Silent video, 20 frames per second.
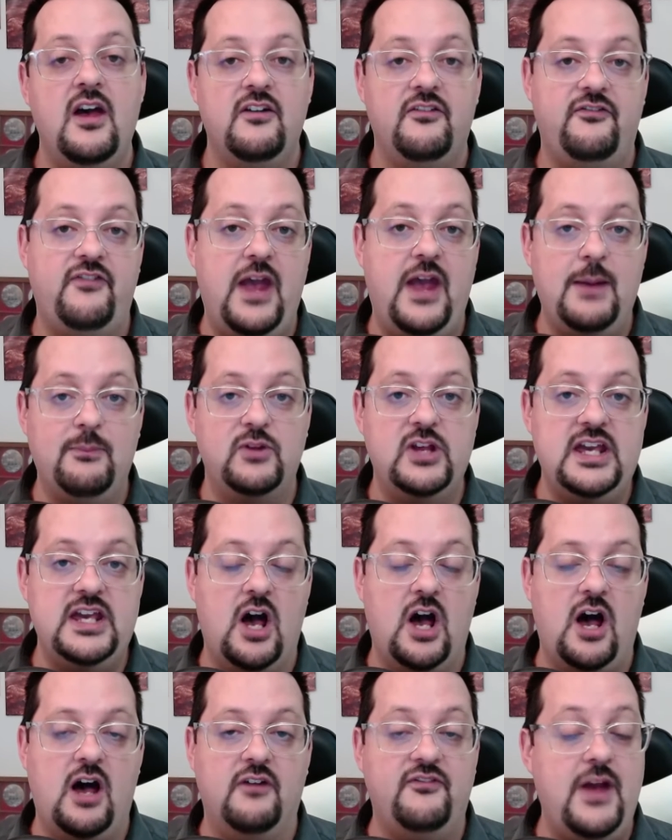family
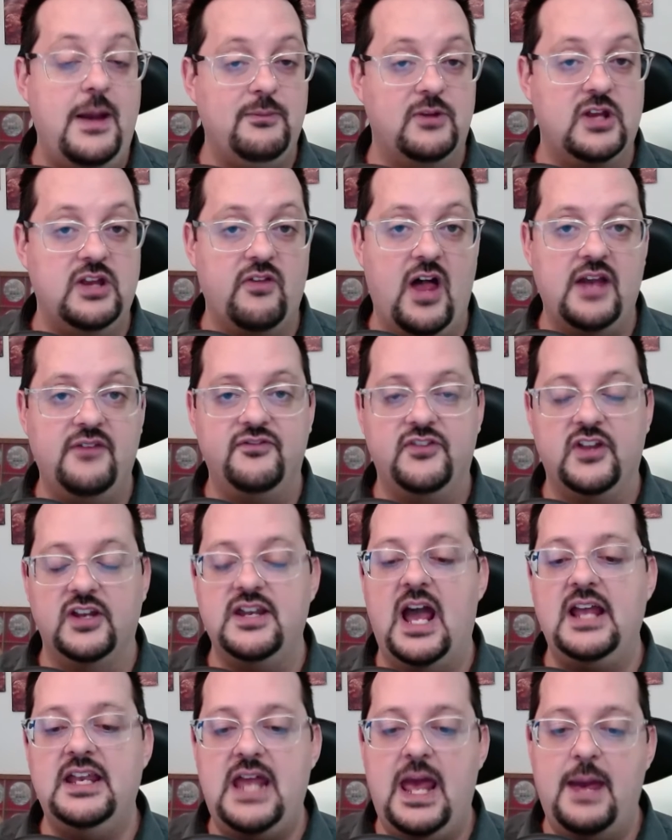life, the
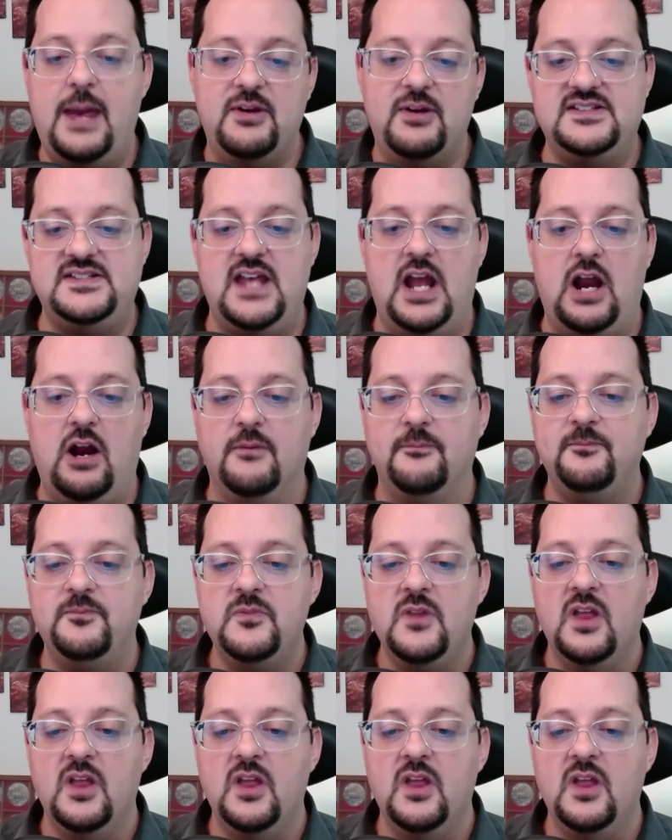dynamics there.